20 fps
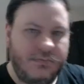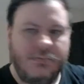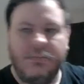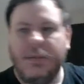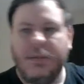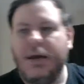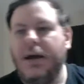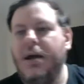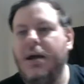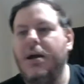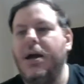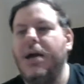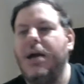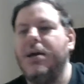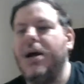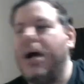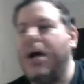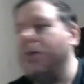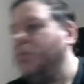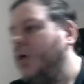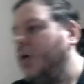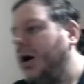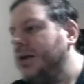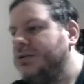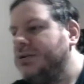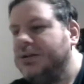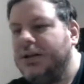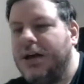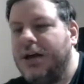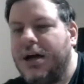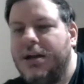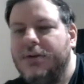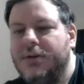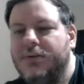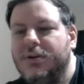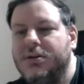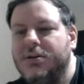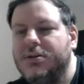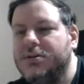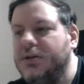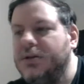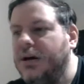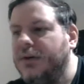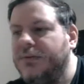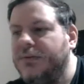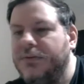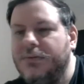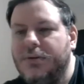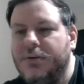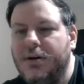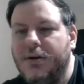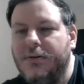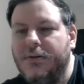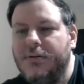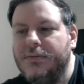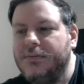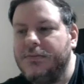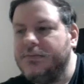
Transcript: yeah, I watch a lot of good stuff and whatever.